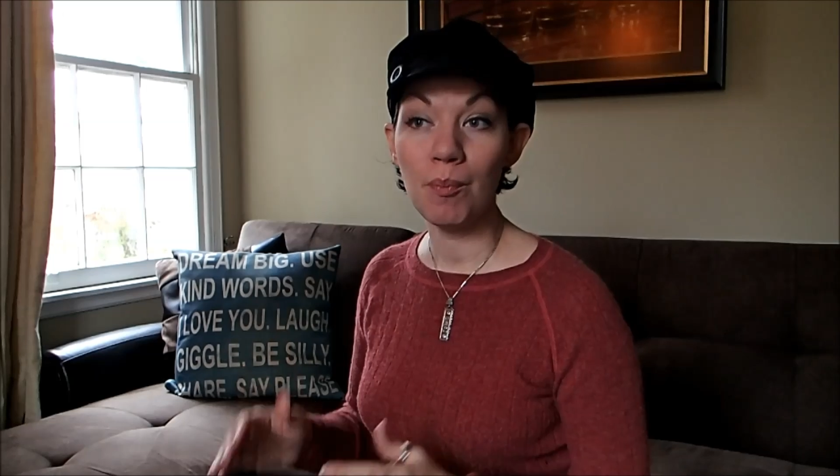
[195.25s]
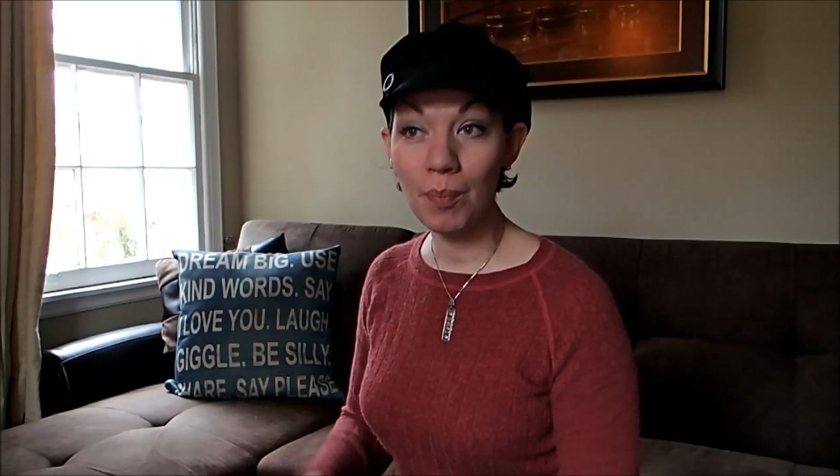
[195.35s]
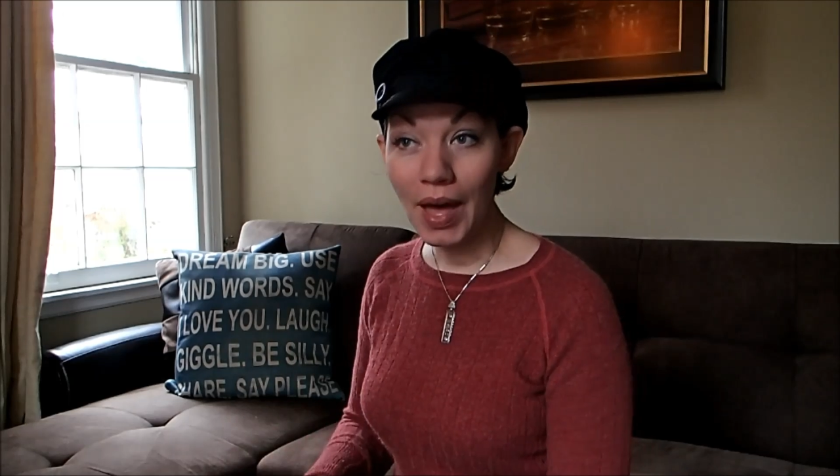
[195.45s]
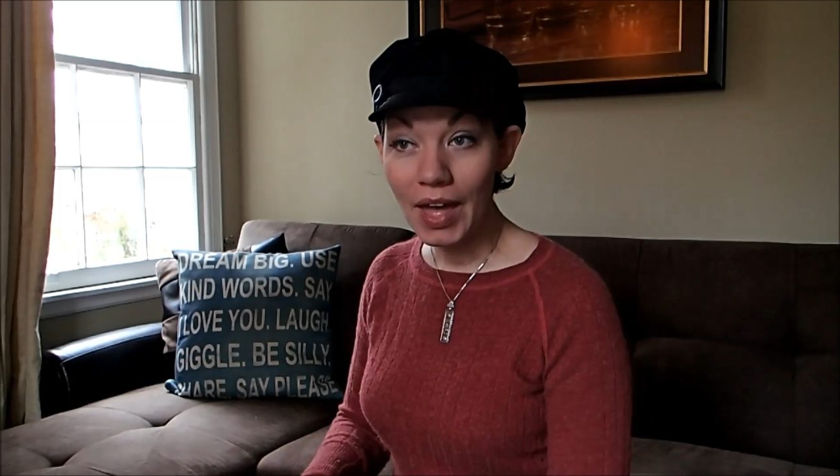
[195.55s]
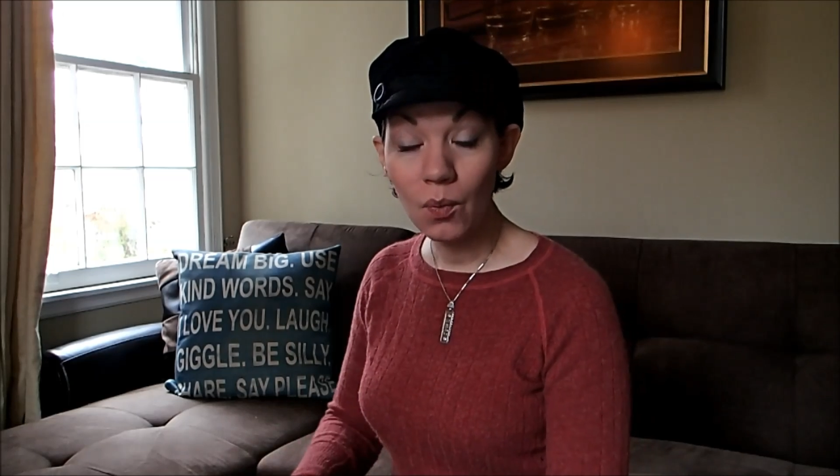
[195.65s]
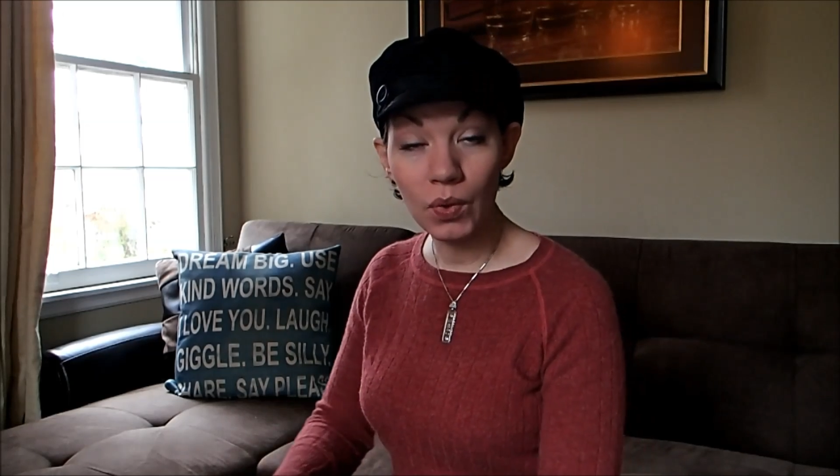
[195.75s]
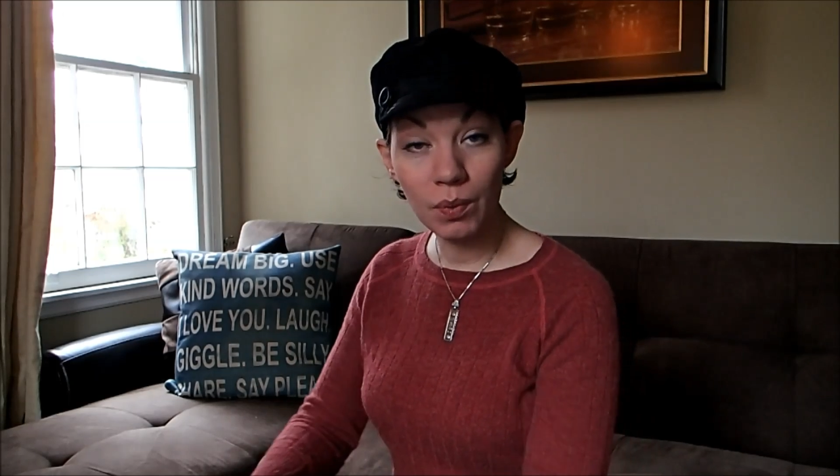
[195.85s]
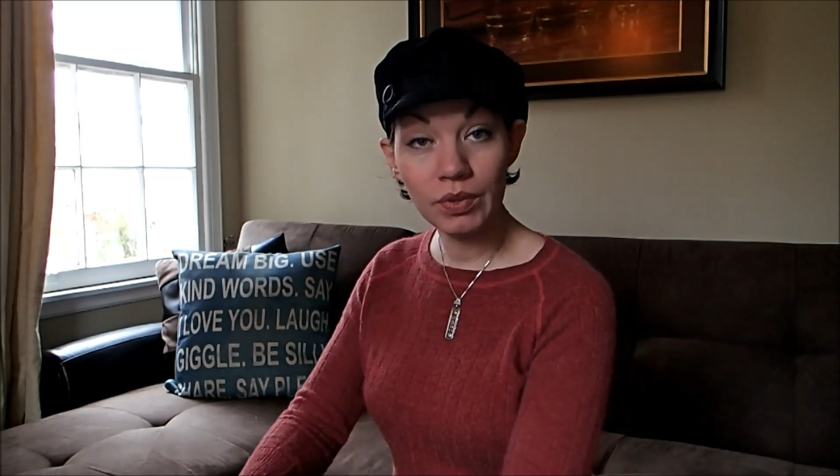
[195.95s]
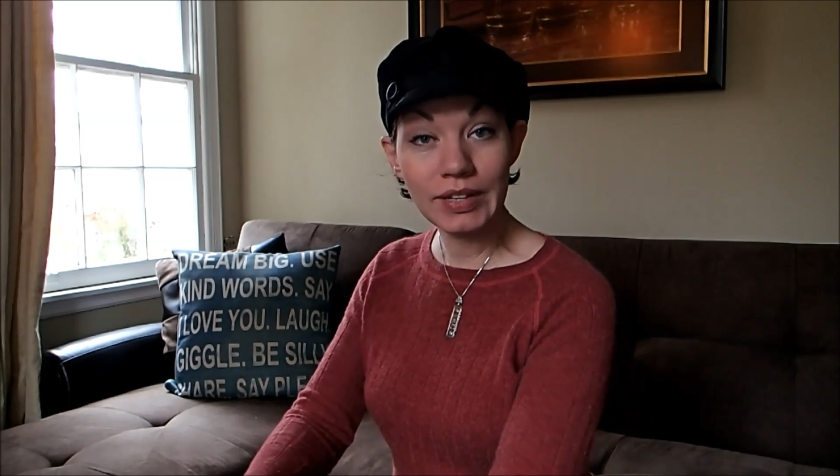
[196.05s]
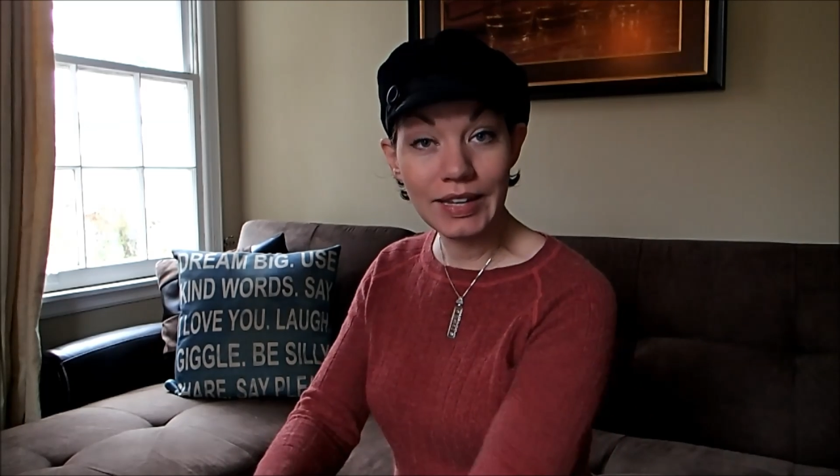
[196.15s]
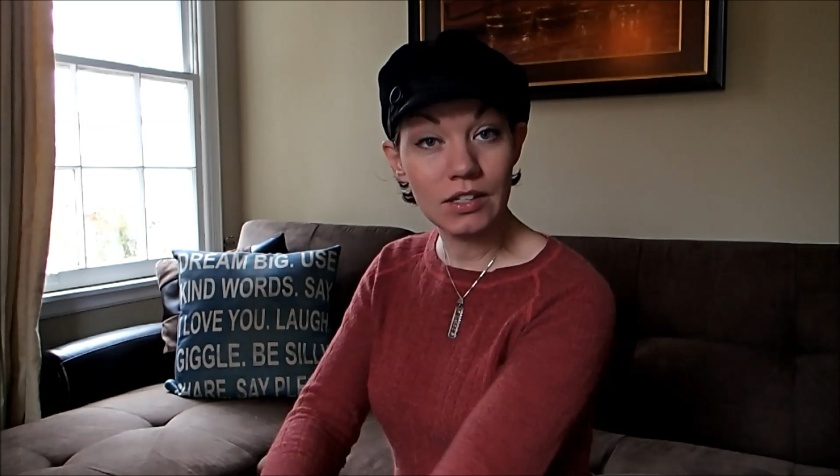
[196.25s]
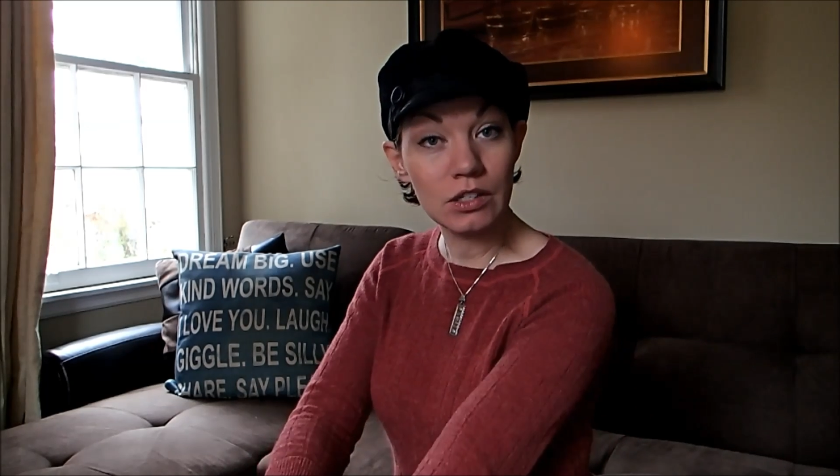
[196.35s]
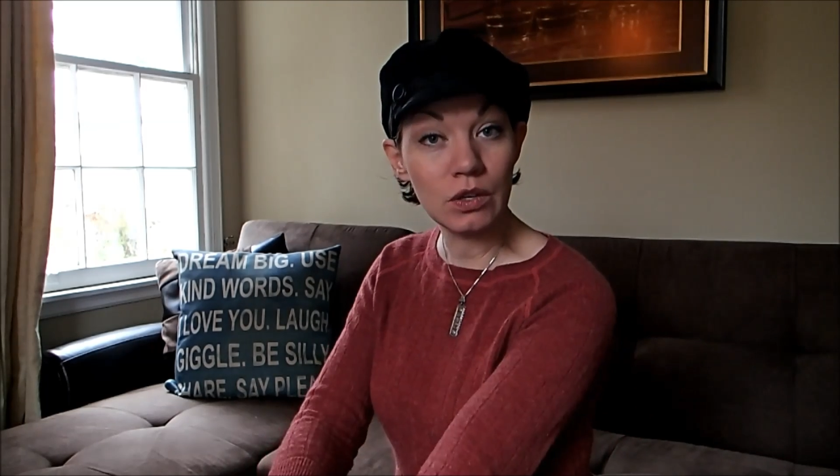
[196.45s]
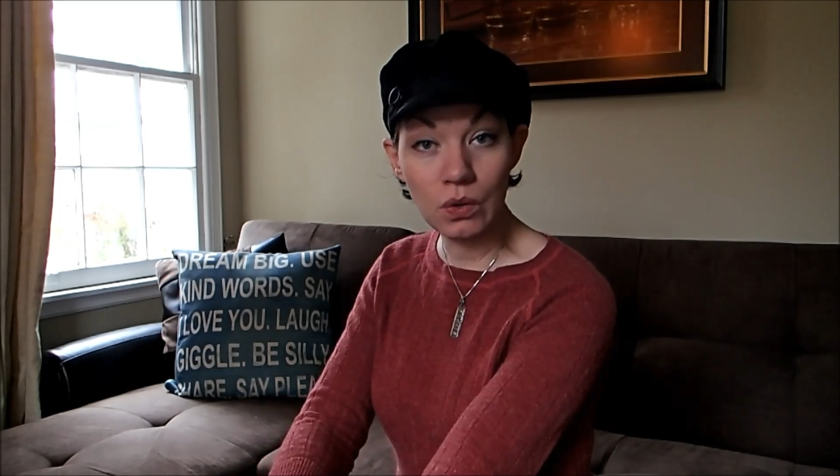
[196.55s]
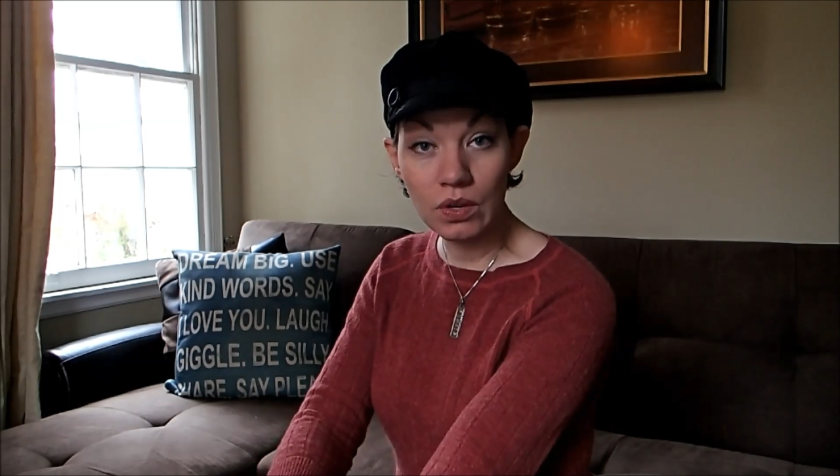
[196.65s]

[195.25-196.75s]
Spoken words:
But we will need to